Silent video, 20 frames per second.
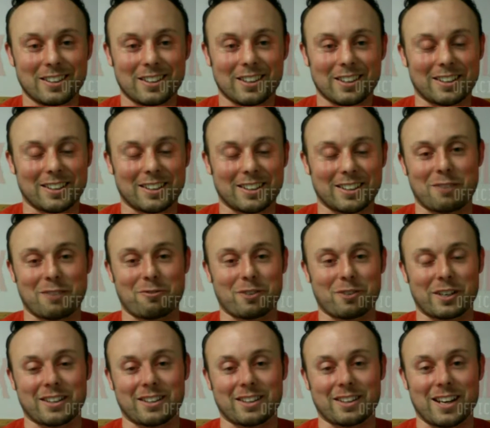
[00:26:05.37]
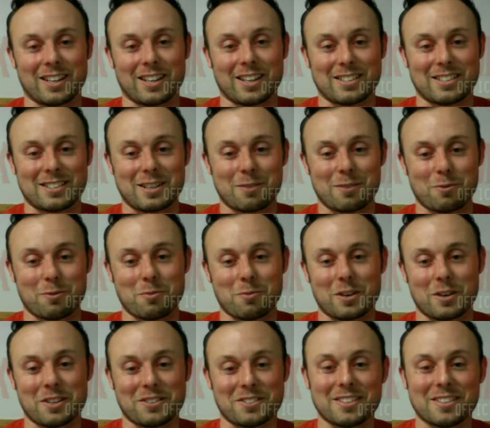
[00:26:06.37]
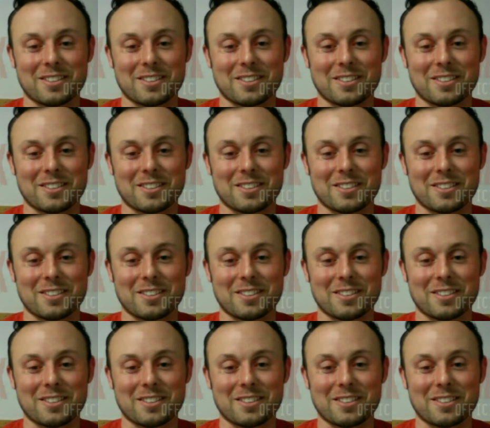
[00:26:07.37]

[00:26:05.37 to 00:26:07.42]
and kind of forget the last couple months.